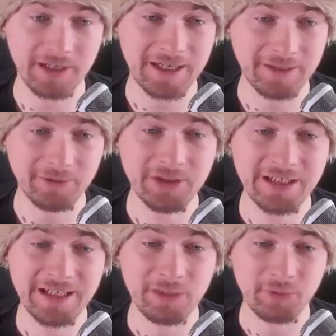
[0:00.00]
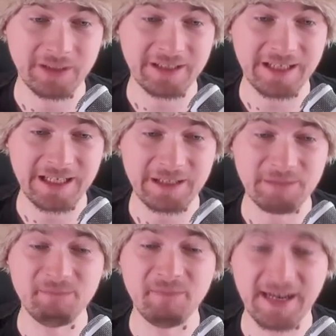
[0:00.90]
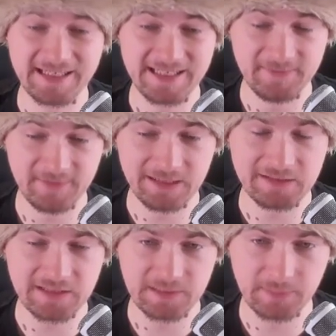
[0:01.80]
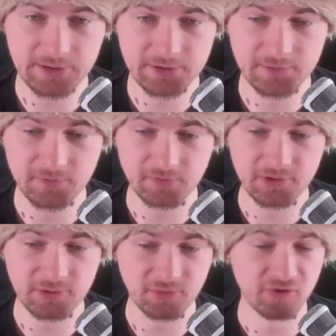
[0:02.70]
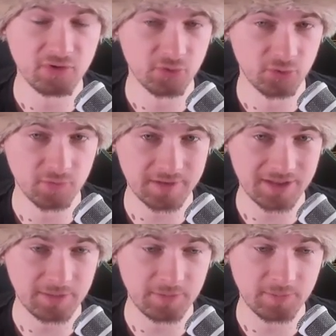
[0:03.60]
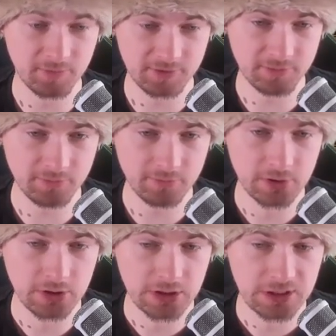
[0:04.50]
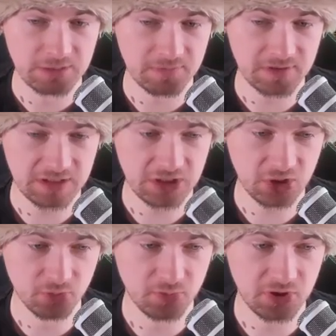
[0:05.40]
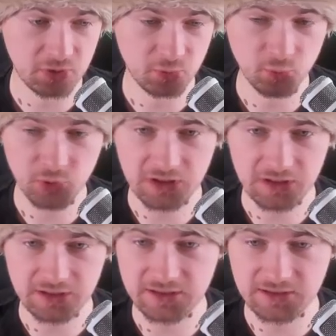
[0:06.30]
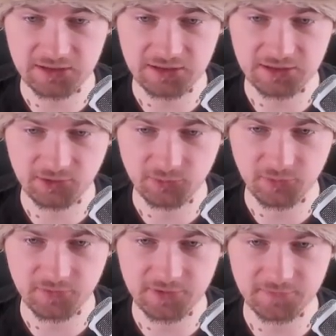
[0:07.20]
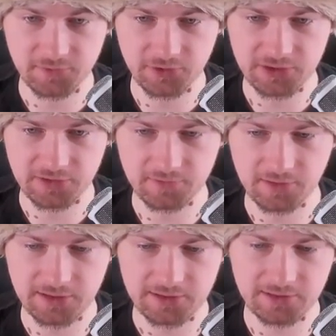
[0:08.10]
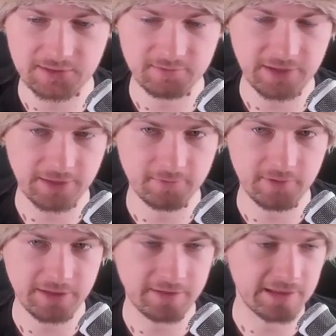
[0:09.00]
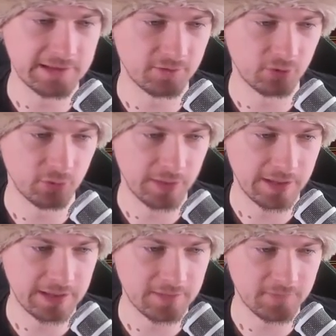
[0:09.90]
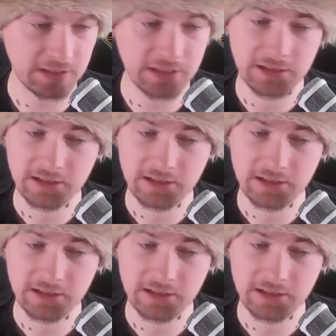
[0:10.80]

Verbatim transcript: Now, when I take a massive ice expansion from this war, I'm not so sure it's gonna be possible, but I hope it will, and this is all promises for ourselves. Like, he, yeah, Lanna is not occupying anything.